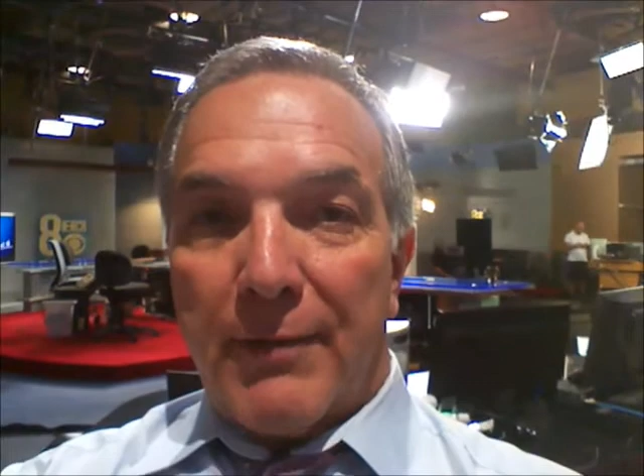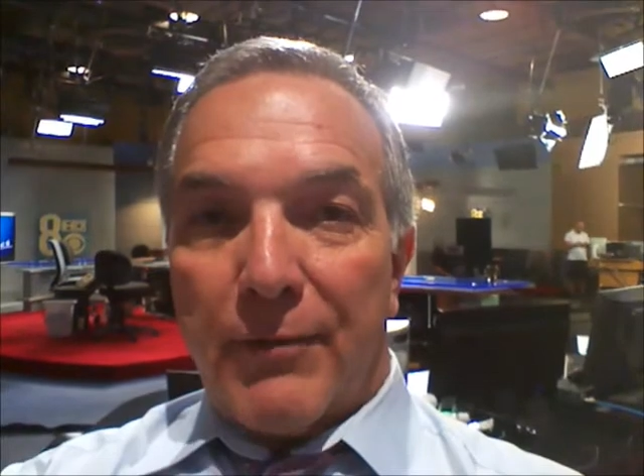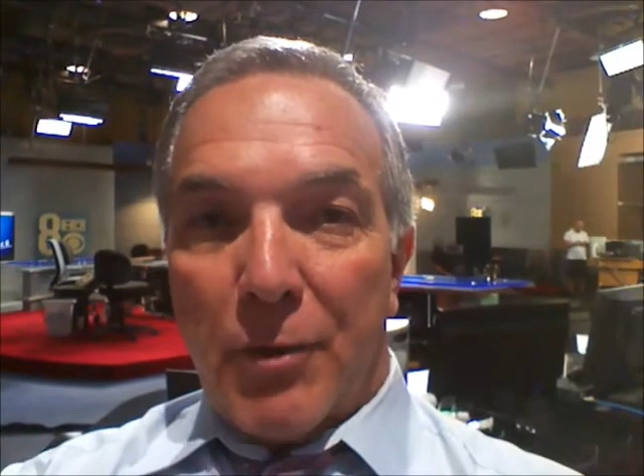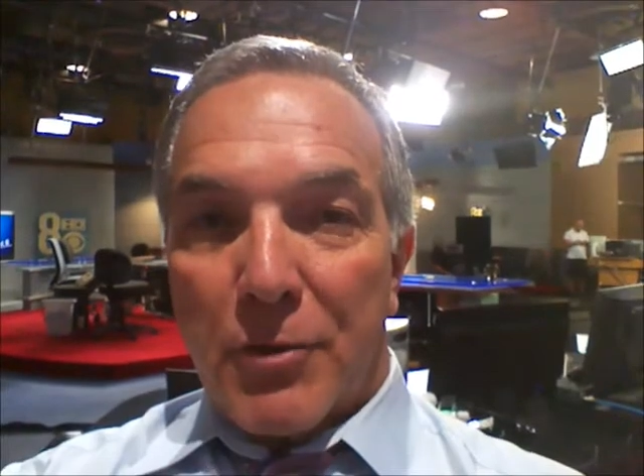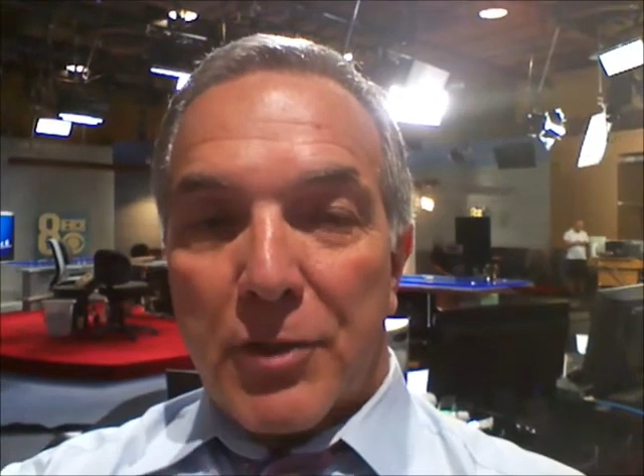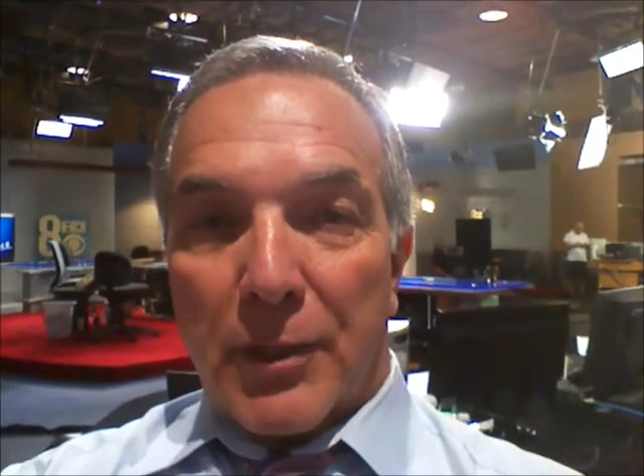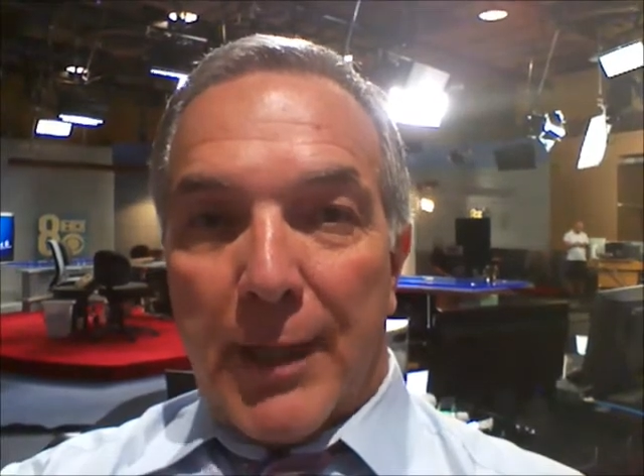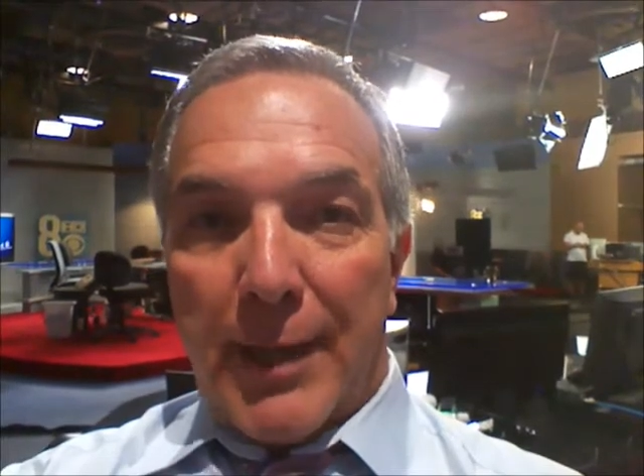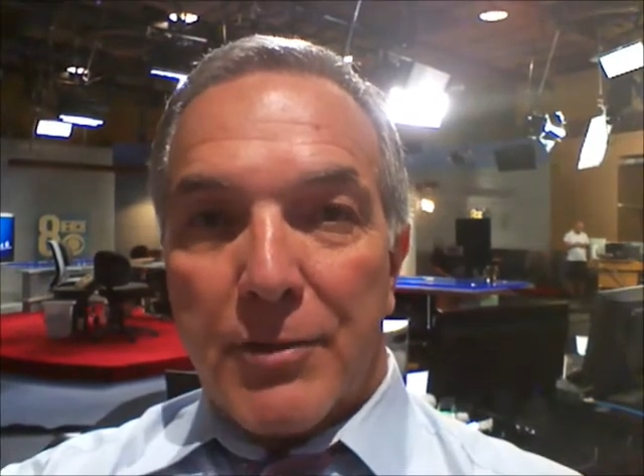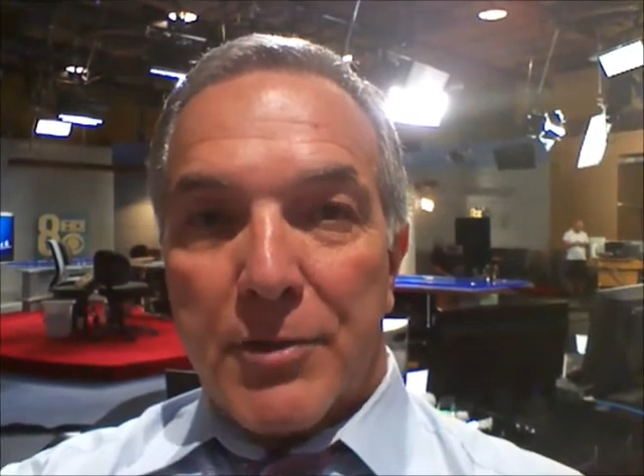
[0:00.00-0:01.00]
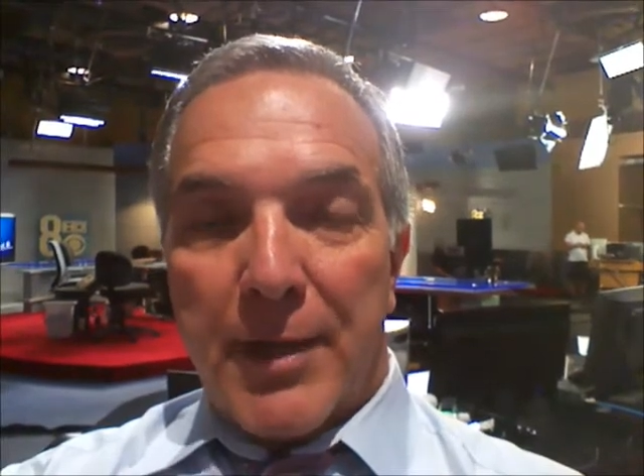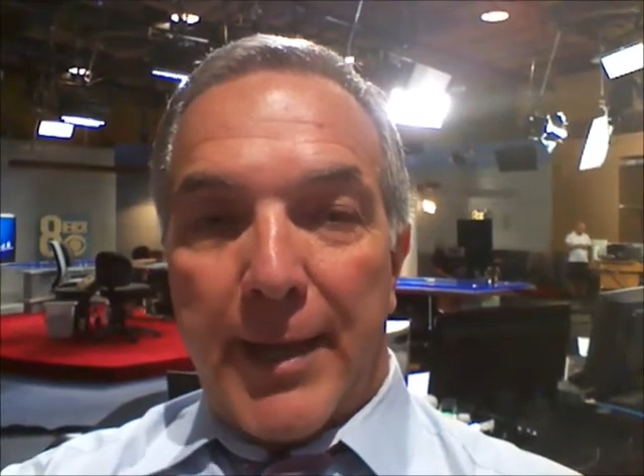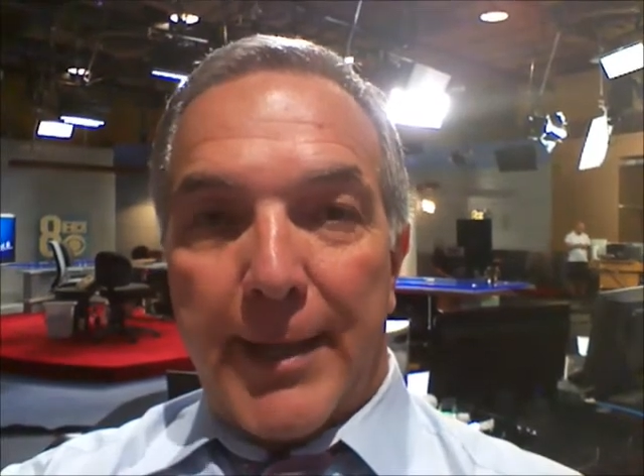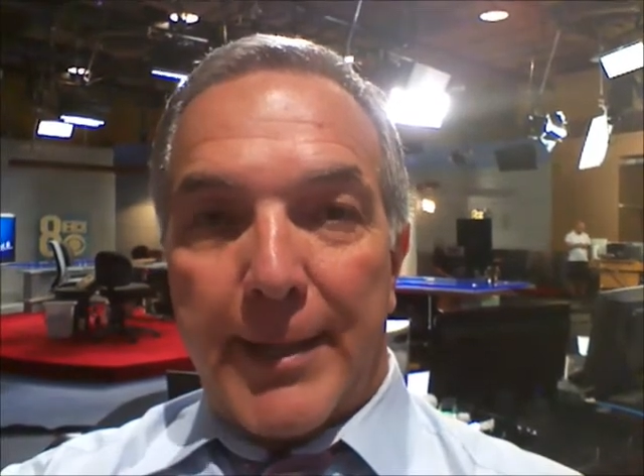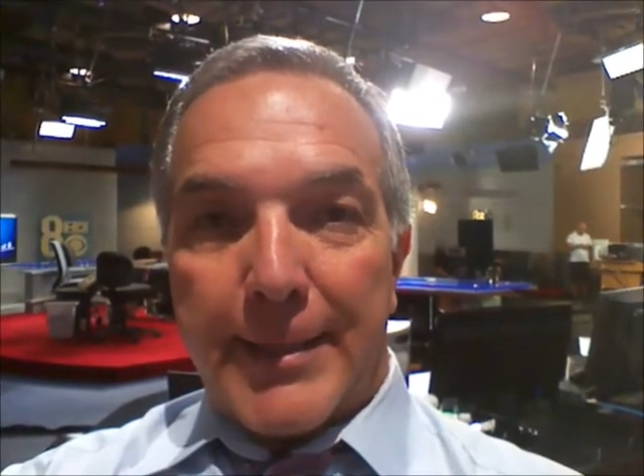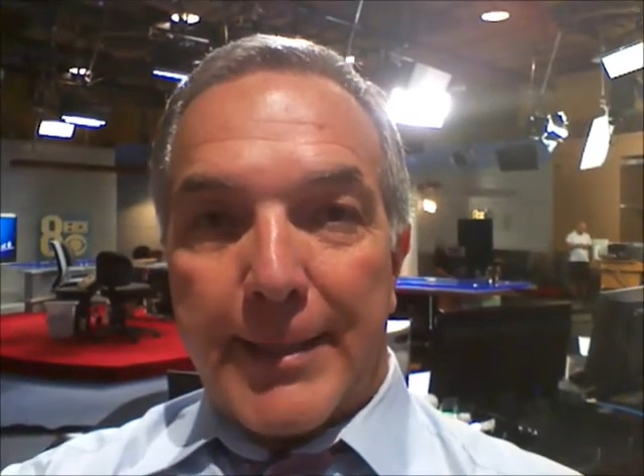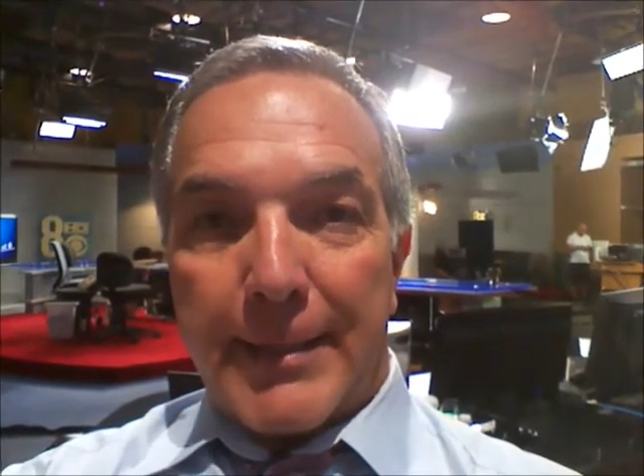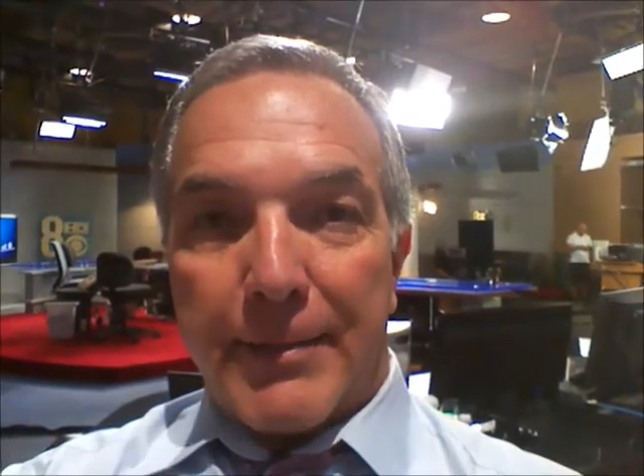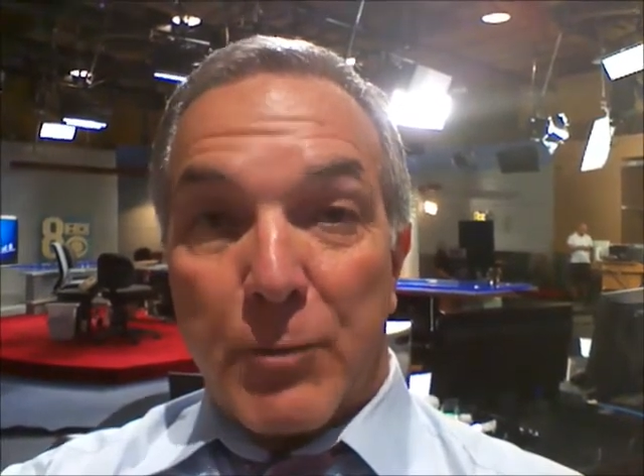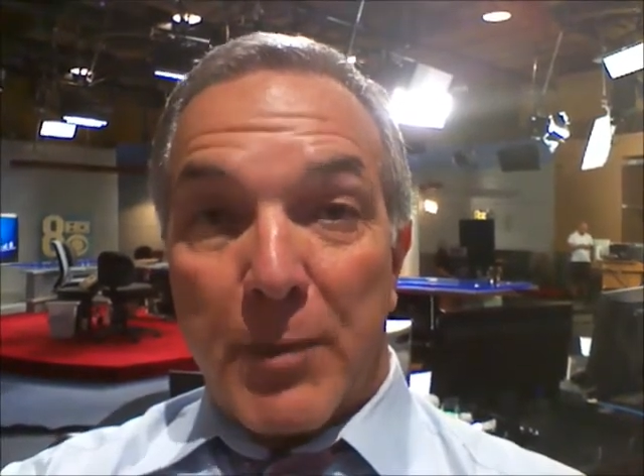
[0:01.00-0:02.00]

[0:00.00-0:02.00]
You've noticed the clouds, and there's